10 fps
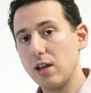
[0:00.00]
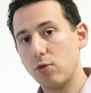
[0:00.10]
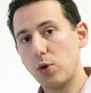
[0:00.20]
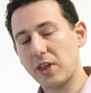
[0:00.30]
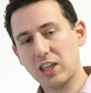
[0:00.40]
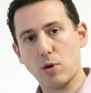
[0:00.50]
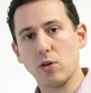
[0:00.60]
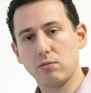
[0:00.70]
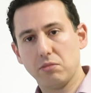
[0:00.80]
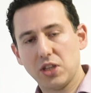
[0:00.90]
If we think
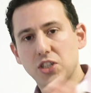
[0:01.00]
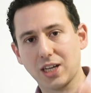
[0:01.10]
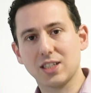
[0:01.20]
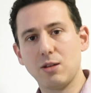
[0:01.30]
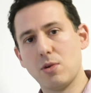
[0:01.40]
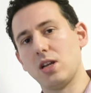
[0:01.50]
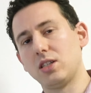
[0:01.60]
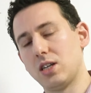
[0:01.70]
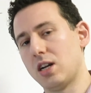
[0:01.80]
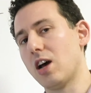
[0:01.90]
about the 60
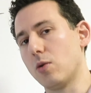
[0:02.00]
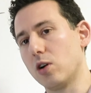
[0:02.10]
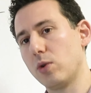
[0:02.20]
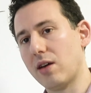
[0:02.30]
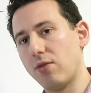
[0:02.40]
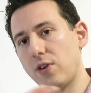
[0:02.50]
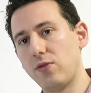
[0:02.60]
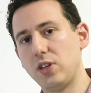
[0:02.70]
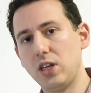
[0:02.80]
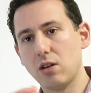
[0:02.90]
minutes in an hour, we have
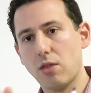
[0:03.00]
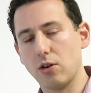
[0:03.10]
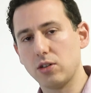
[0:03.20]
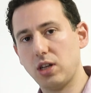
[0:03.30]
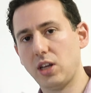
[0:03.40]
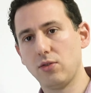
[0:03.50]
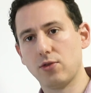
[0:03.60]
15, 30,